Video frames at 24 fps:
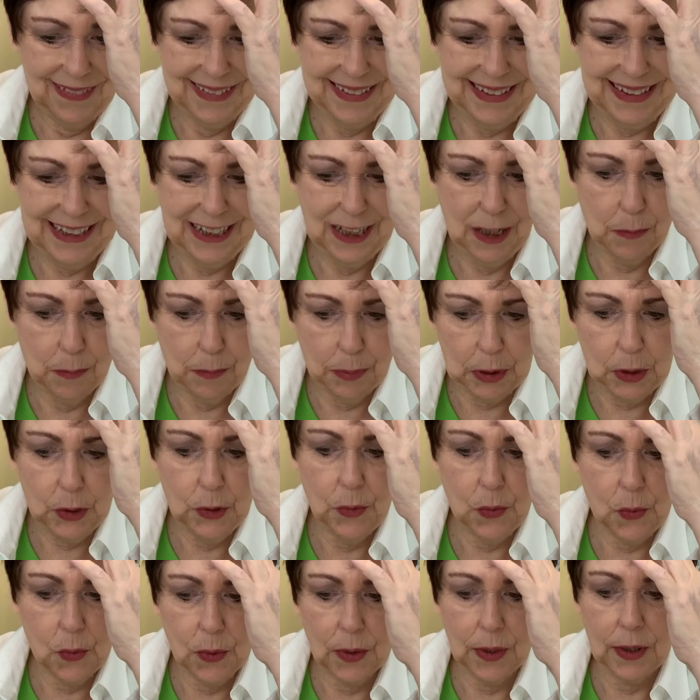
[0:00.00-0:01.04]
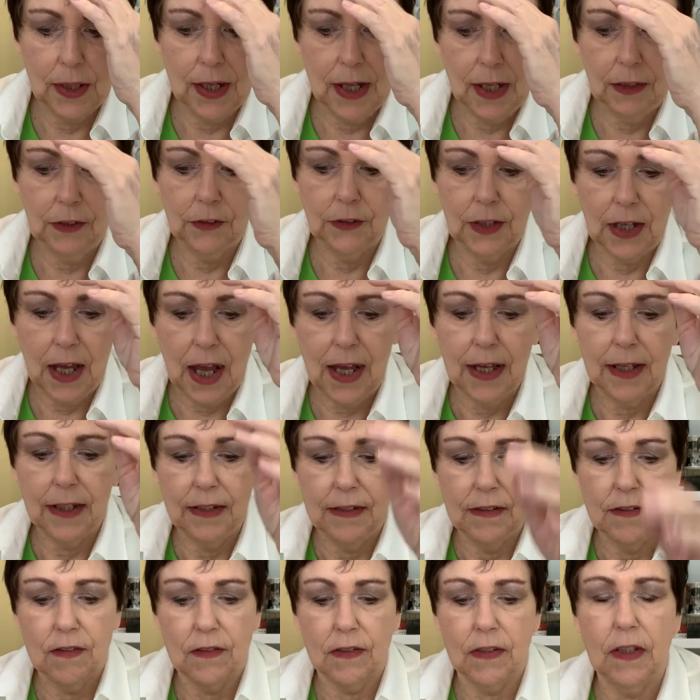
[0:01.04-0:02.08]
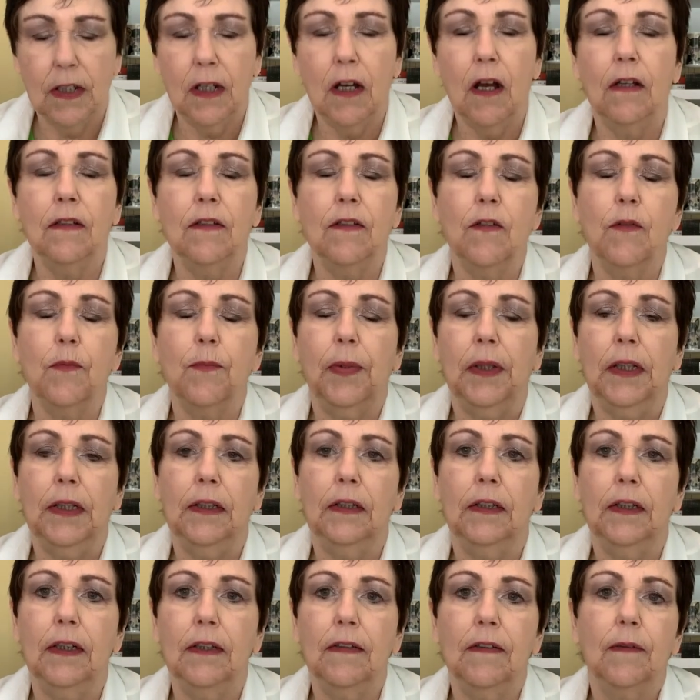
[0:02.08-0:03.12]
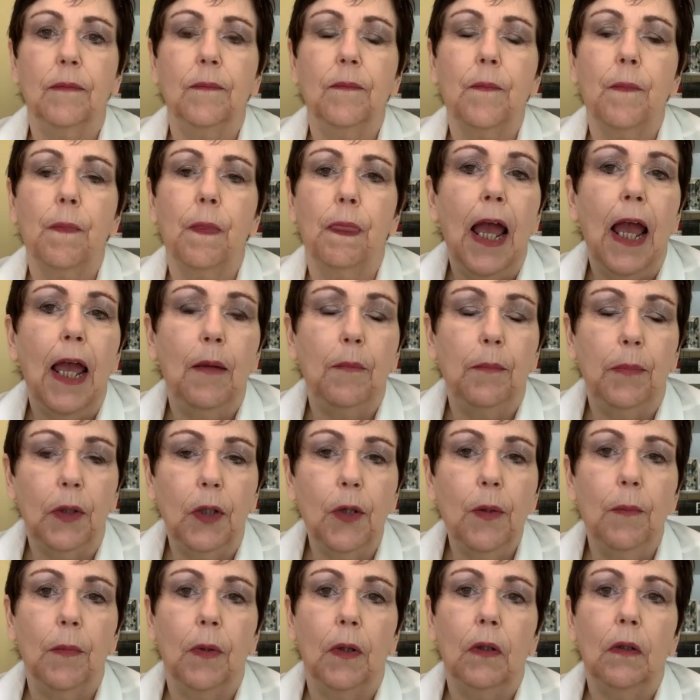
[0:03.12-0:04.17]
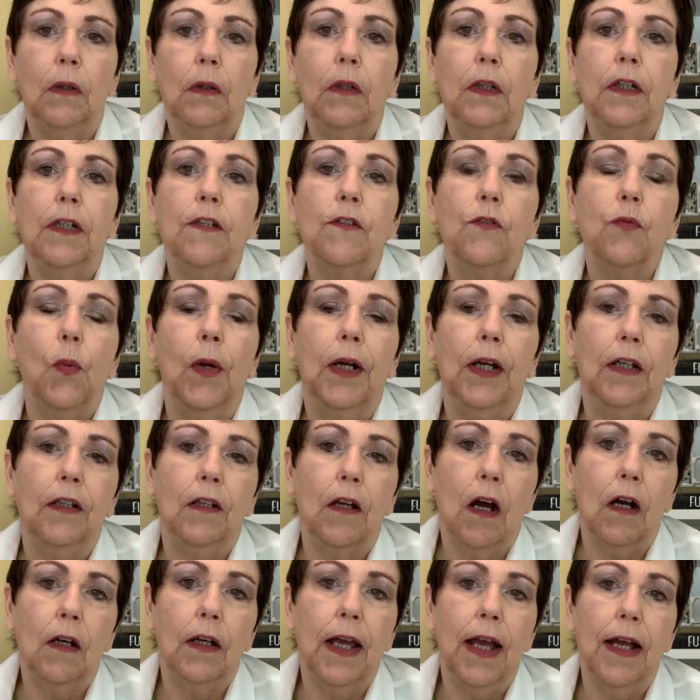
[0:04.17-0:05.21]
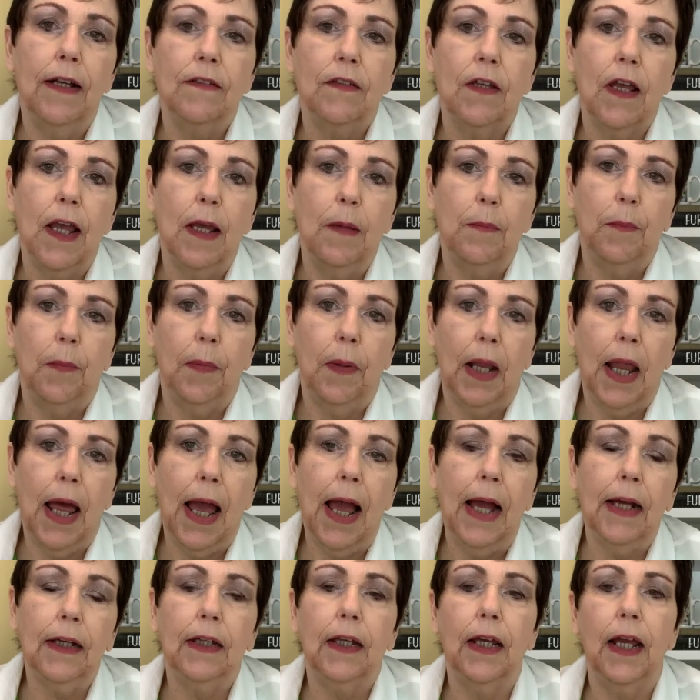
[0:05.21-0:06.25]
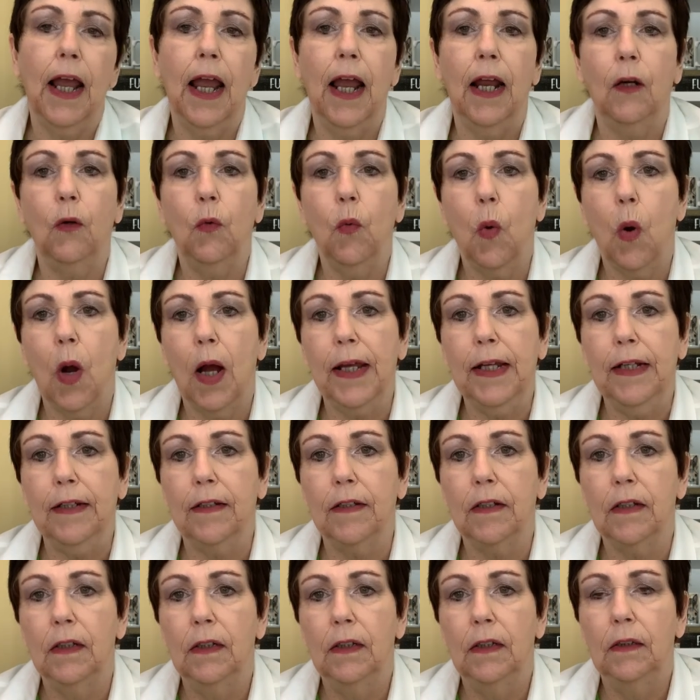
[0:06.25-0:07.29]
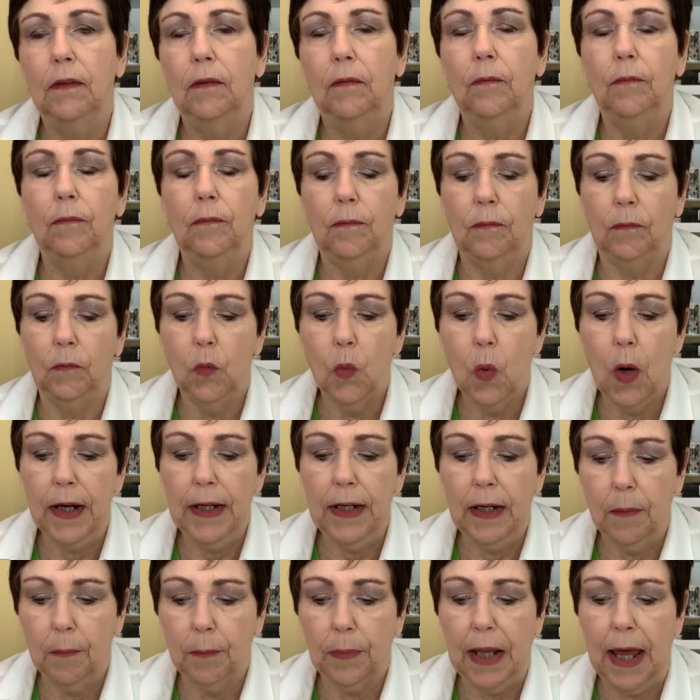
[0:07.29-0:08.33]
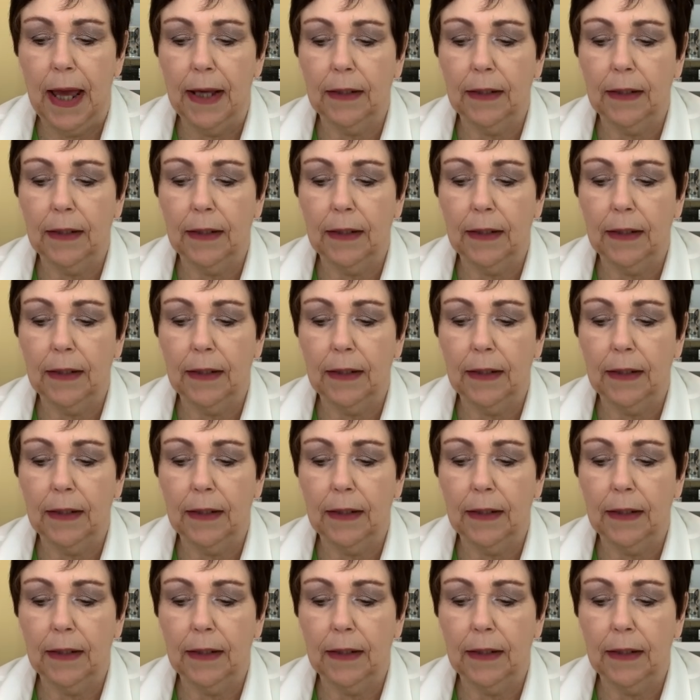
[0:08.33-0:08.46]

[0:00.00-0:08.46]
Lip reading: In blue or colored eyes that cause blindness. A blue Merle is when a dog has a black and white, white and